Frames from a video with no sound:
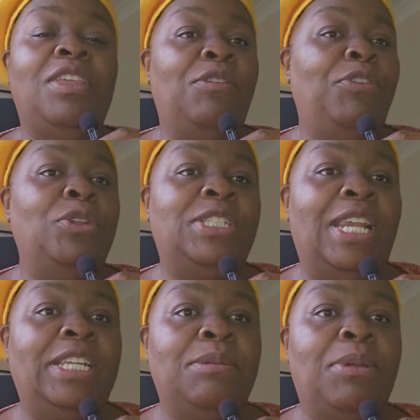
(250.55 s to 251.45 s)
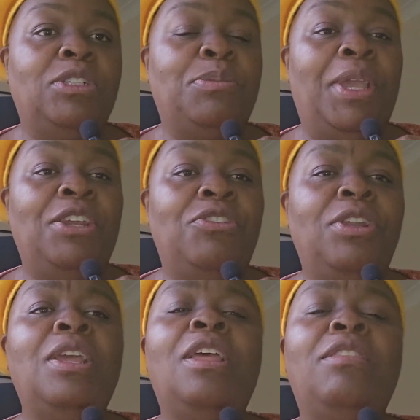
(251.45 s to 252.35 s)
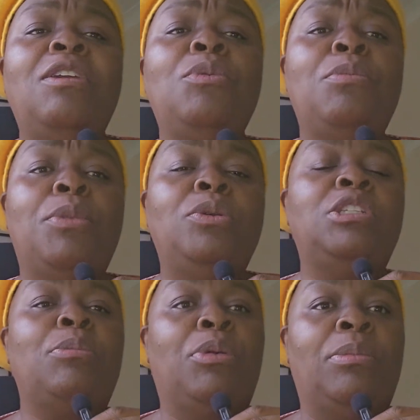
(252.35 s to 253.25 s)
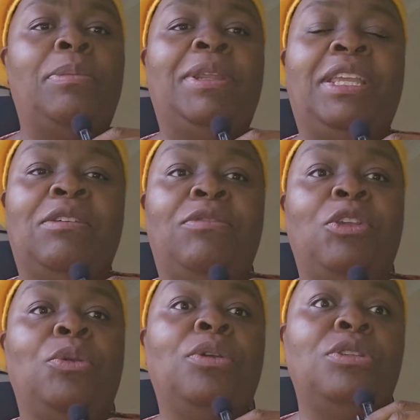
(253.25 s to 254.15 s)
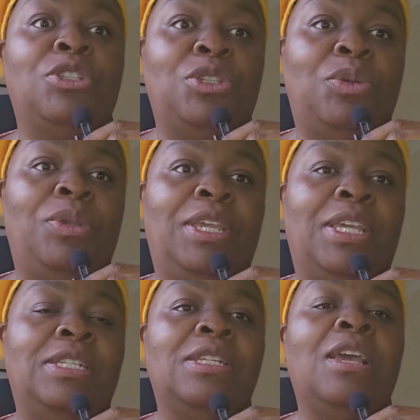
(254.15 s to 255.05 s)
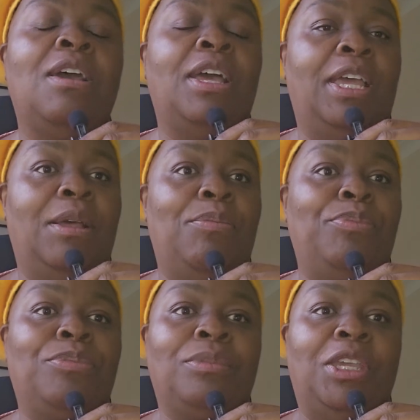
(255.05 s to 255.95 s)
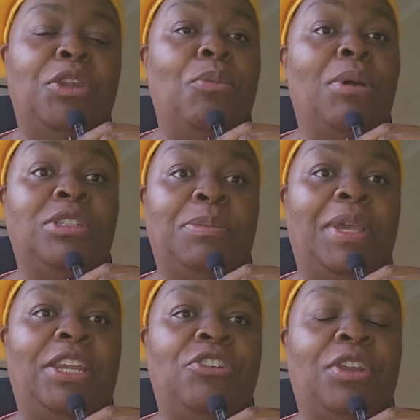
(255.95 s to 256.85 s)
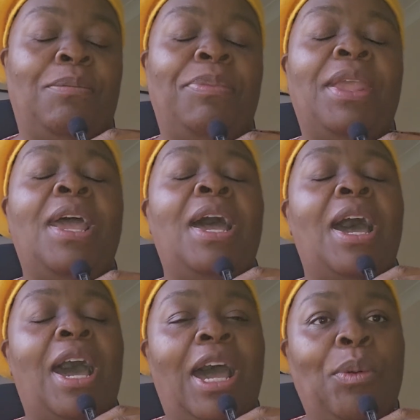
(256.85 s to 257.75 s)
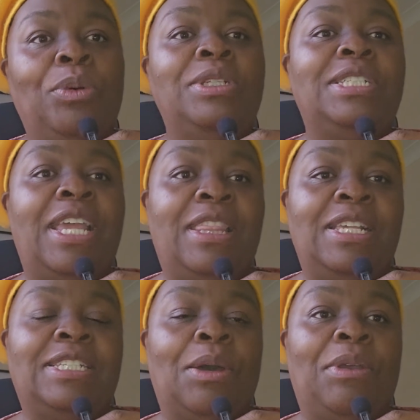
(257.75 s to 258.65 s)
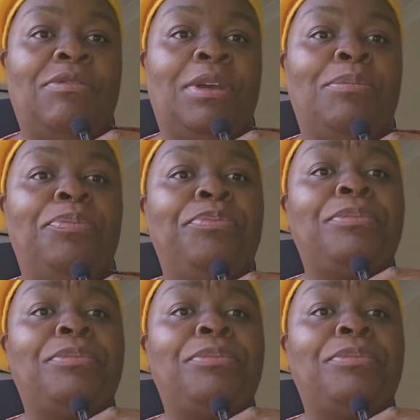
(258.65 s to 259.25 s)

if you select multiple entry, they will most probably give you 2 years, multiple entry. I will say this, however,